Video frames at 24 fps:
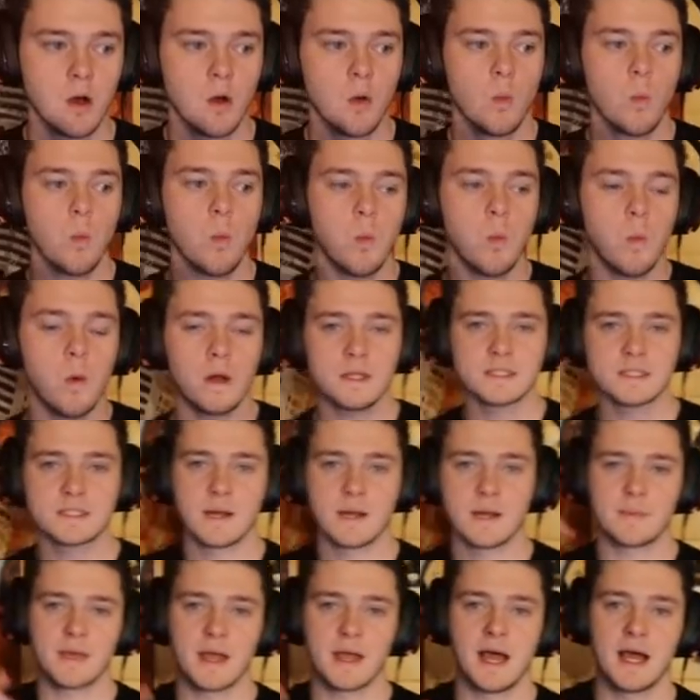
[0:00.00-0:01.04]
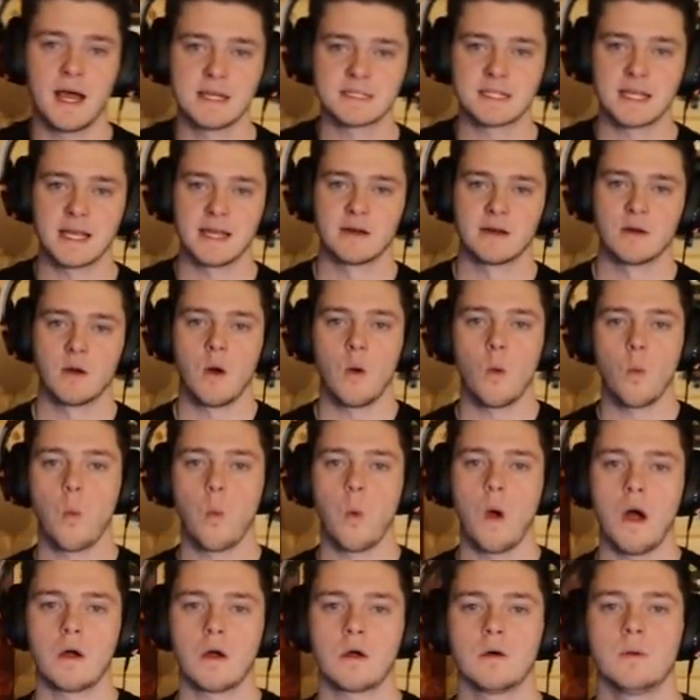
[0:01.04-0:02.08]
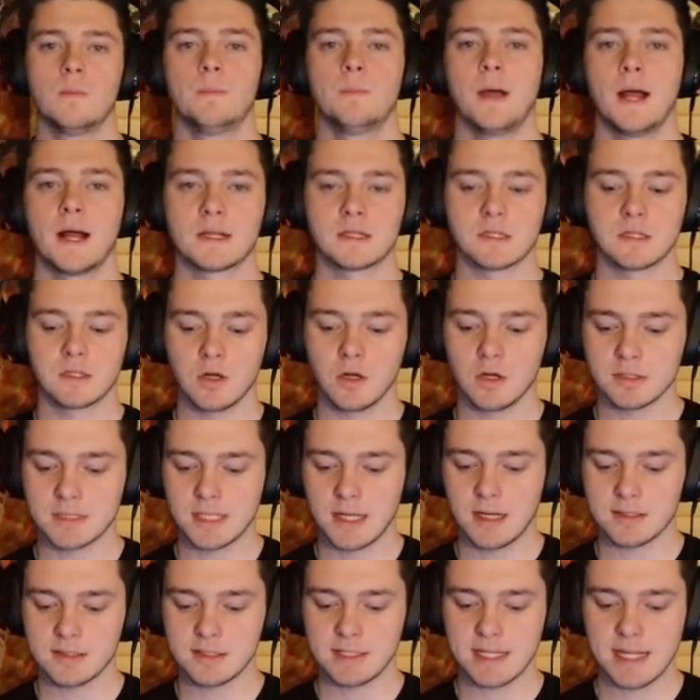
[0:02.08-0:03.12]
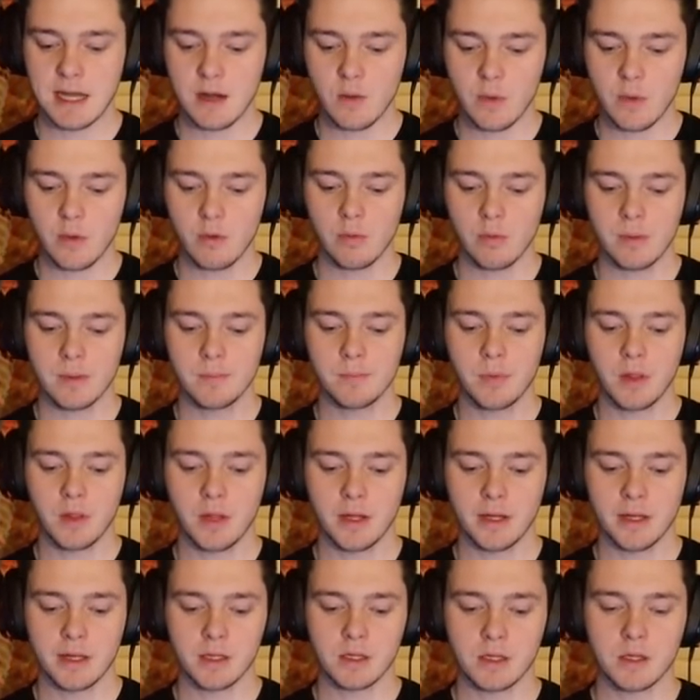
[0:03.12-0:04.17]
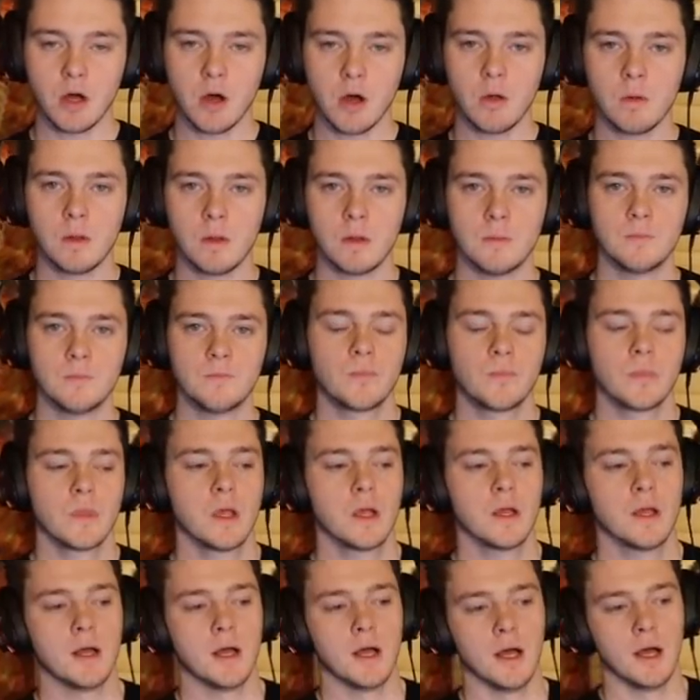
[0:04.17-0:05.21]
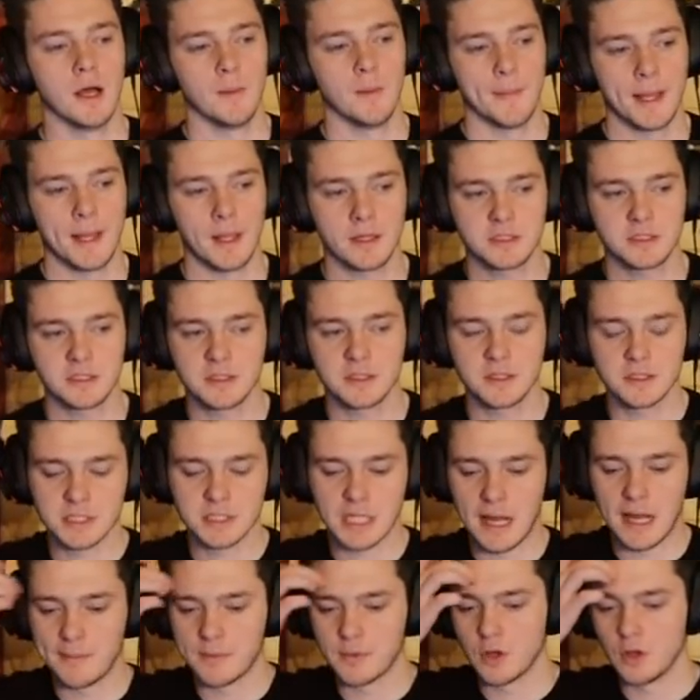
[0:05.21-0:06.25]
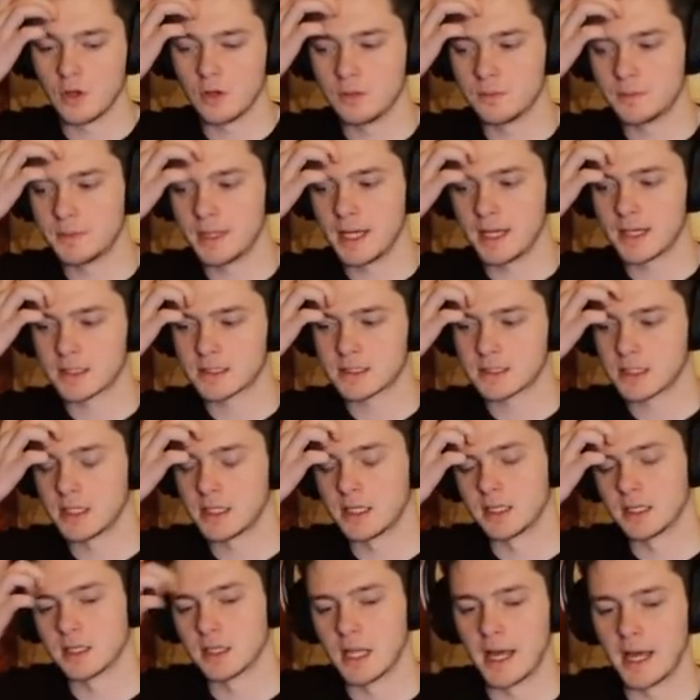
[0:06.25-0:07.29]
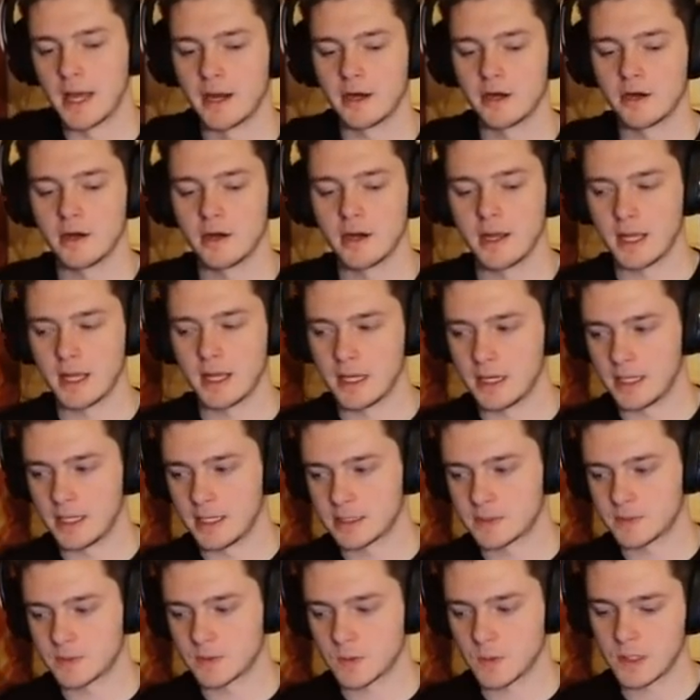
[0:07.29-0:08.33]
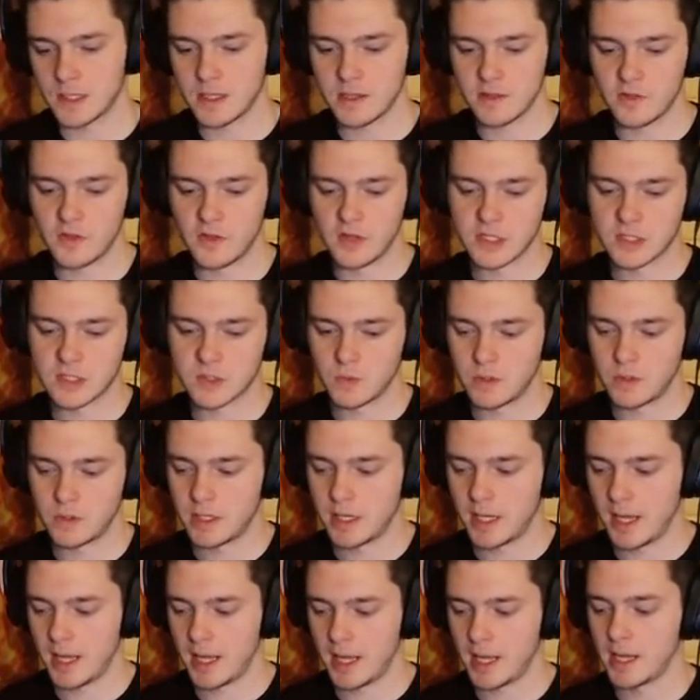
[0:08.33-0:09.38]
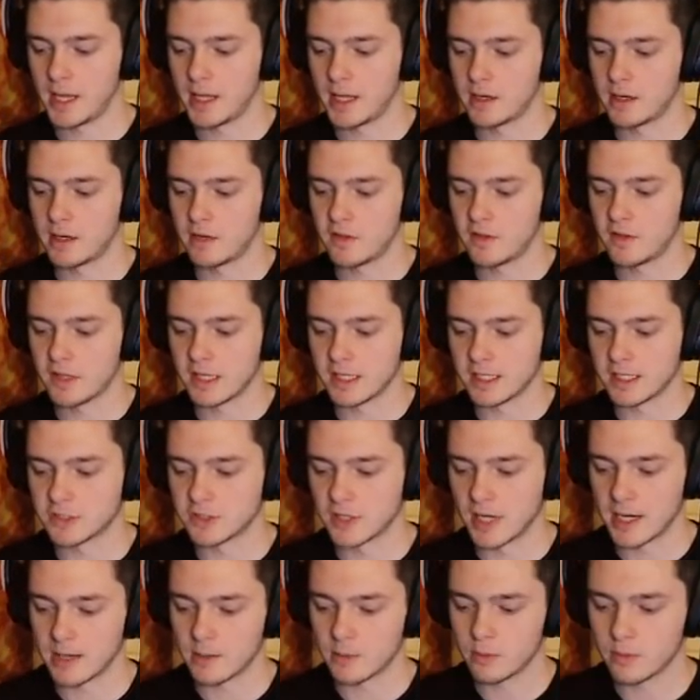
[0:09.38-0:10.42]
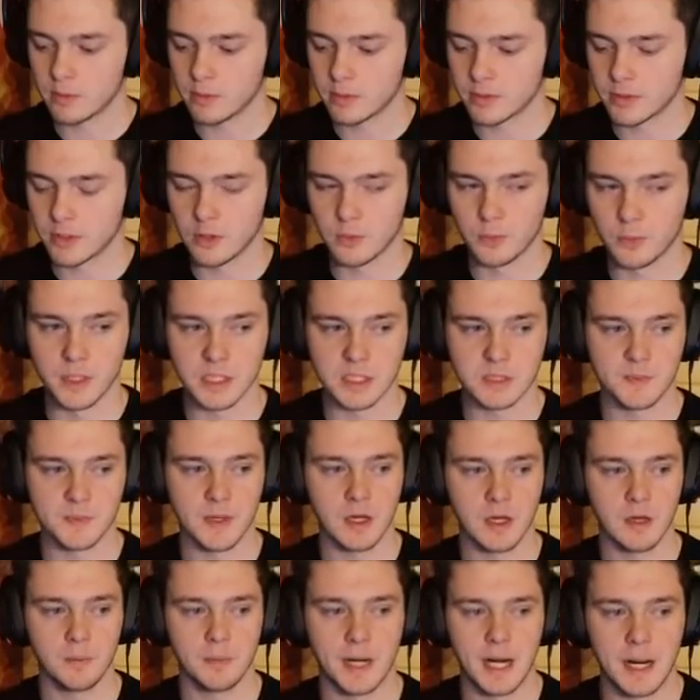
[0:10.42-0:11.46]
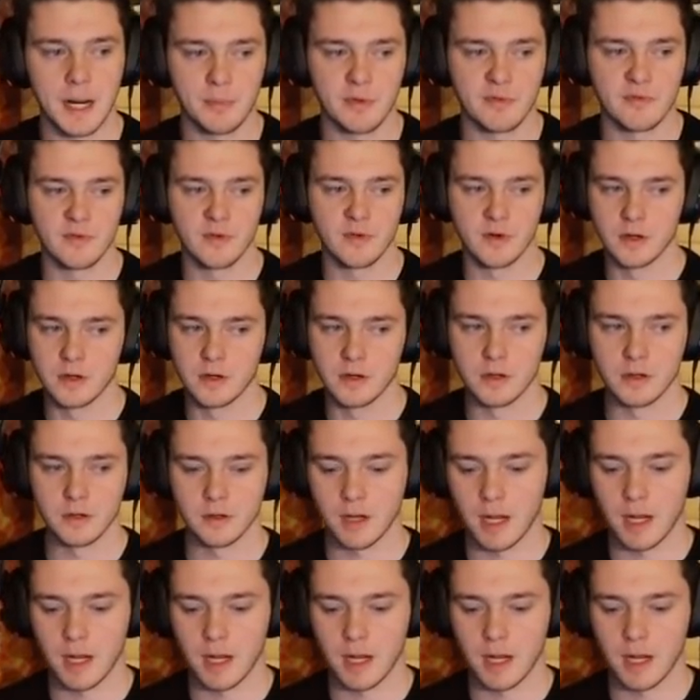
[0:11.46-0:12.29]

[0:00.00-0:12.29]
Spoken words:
What is up, guys, and welcome back to Coltown. Today we will be playing Golem. I looked at the top Golem decks and ladder, and it's between this one and the E-Drag one with no big spell, but I prefer